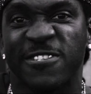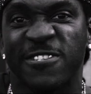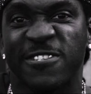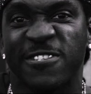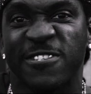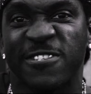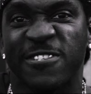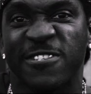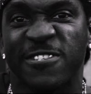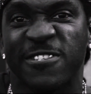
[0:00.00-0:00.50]

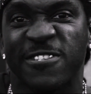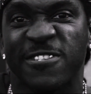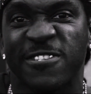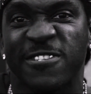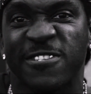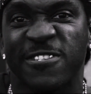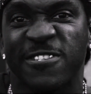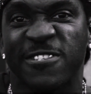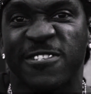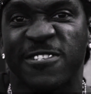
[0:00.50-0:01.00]

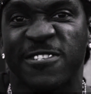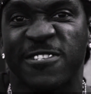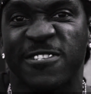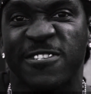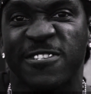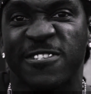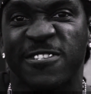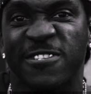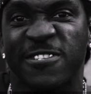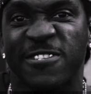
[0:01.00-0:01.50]

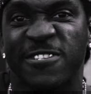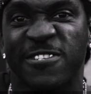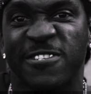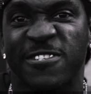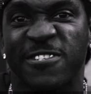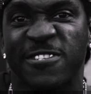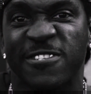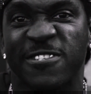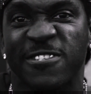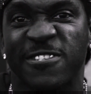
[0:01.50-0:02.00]

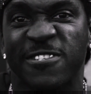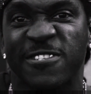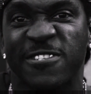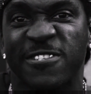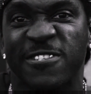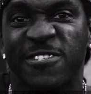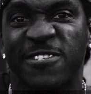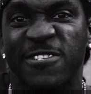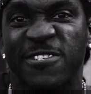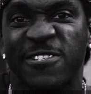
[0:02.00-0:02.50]
[no speech]